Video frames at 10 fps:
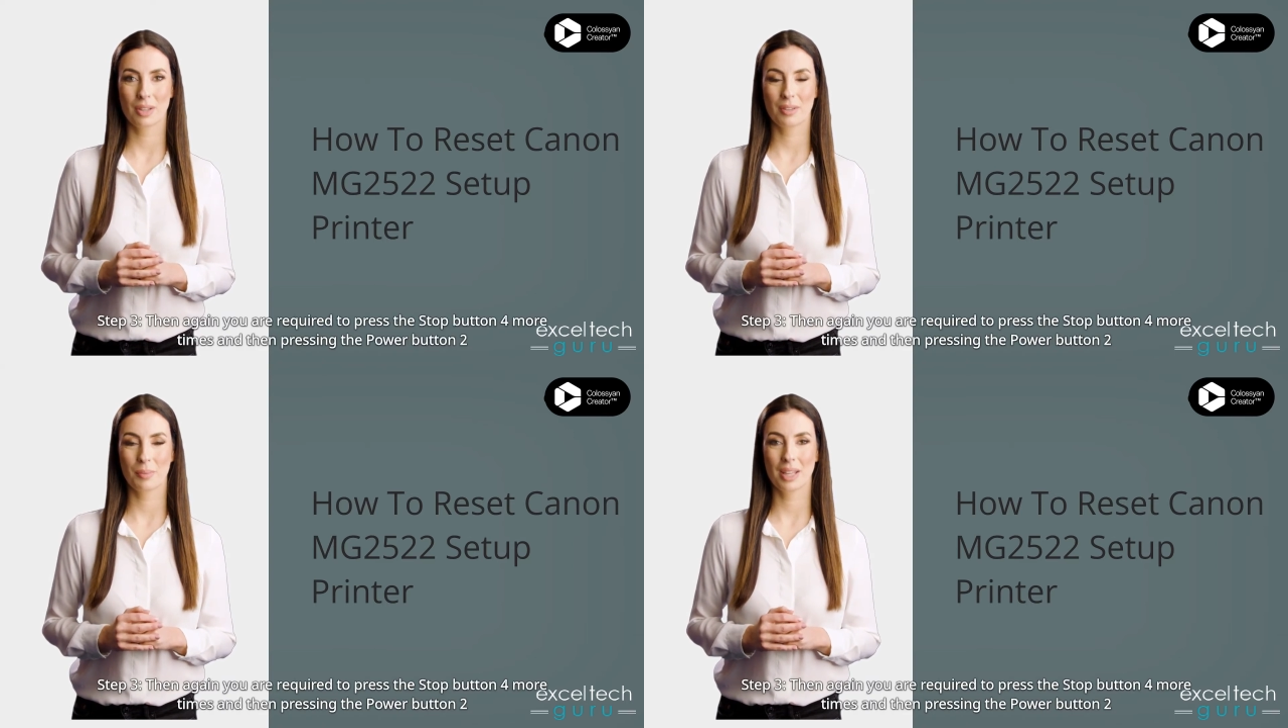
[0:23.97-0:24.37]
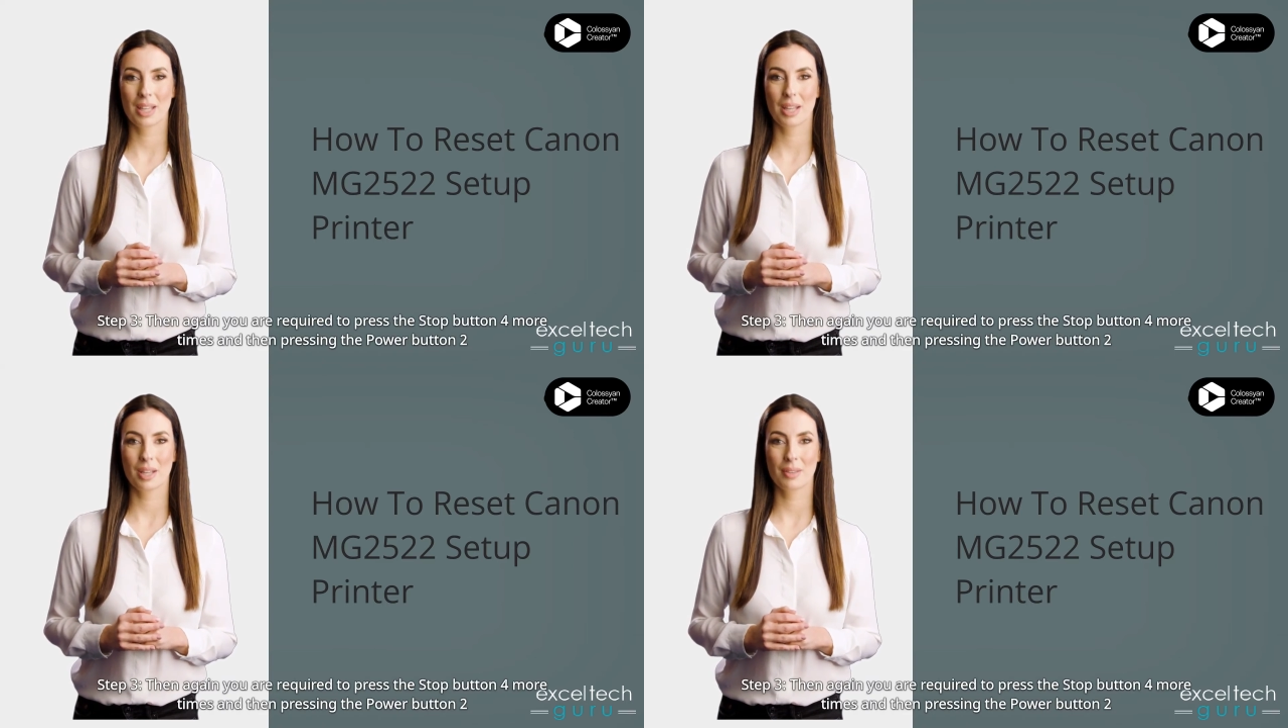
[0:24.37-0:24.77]

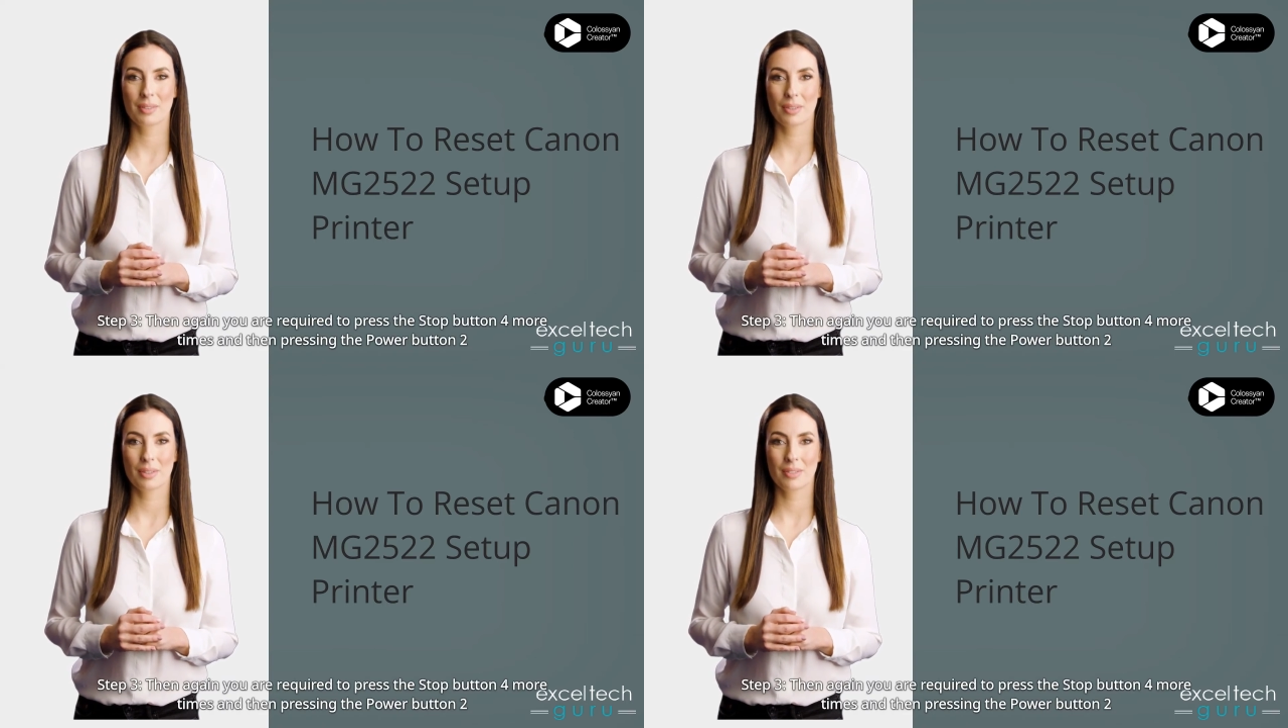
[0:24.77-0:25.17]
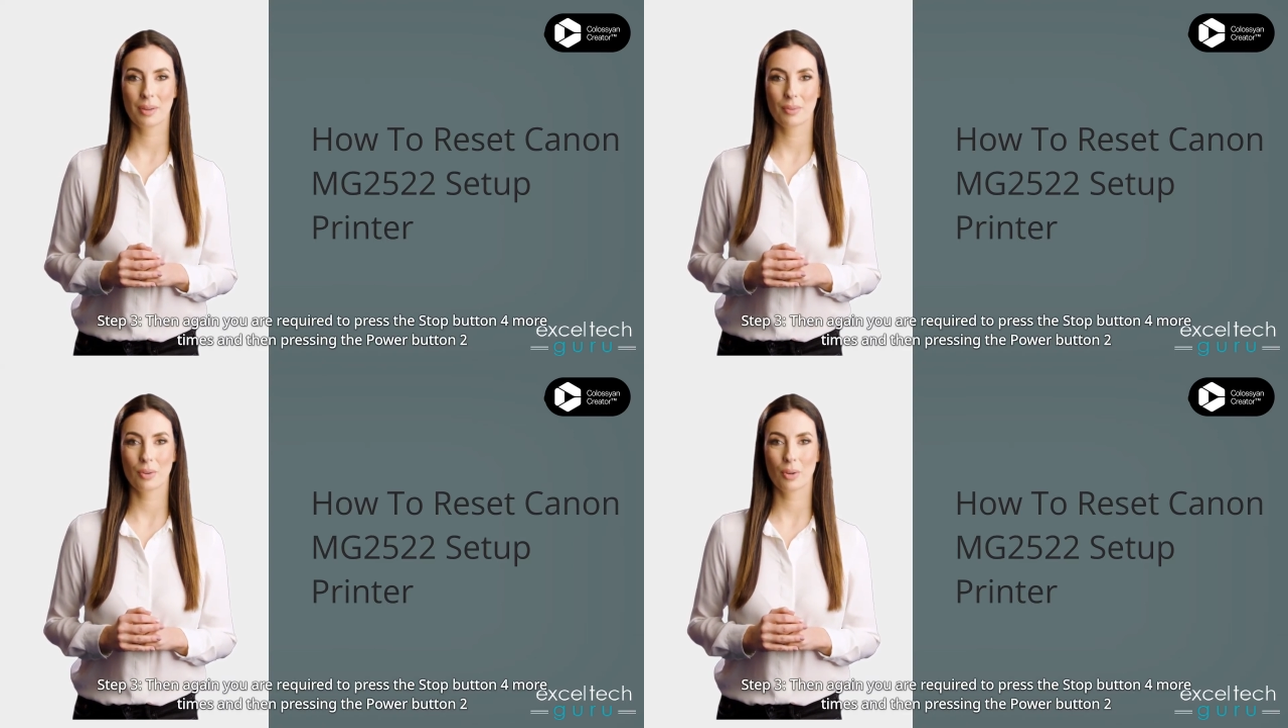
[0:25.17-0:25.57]
display O. Oh,
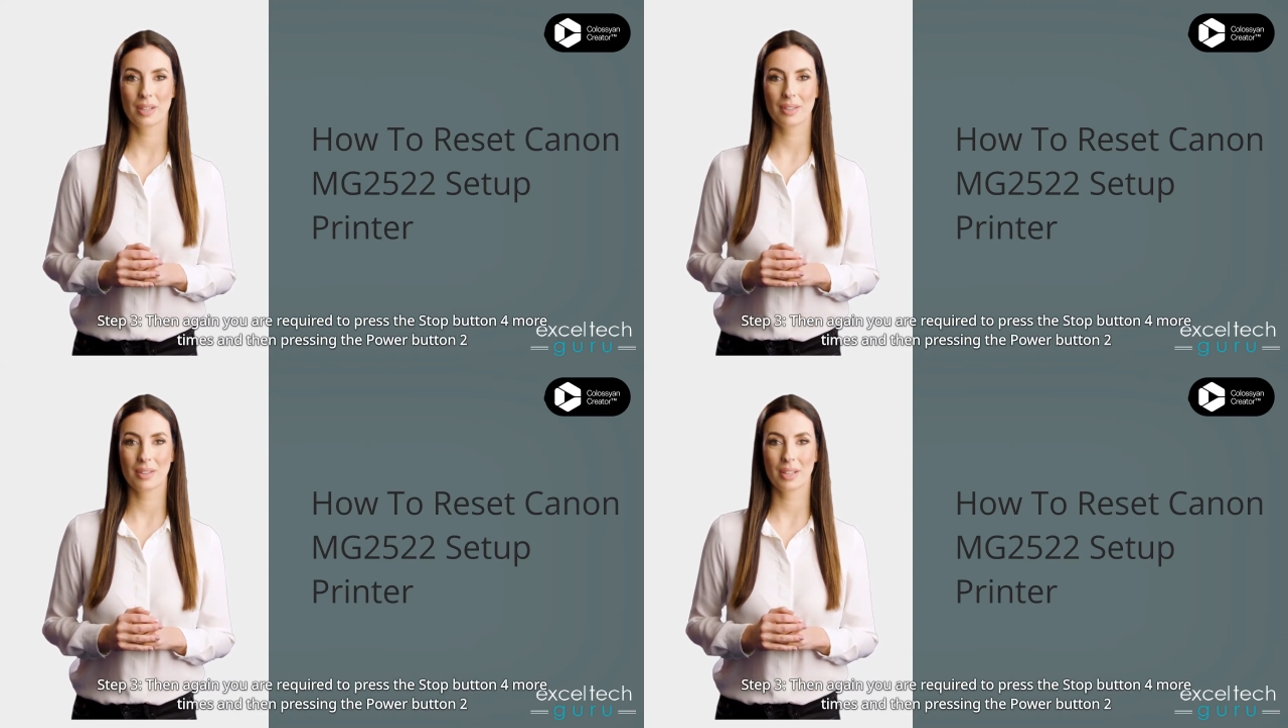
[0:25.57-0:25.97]
step 3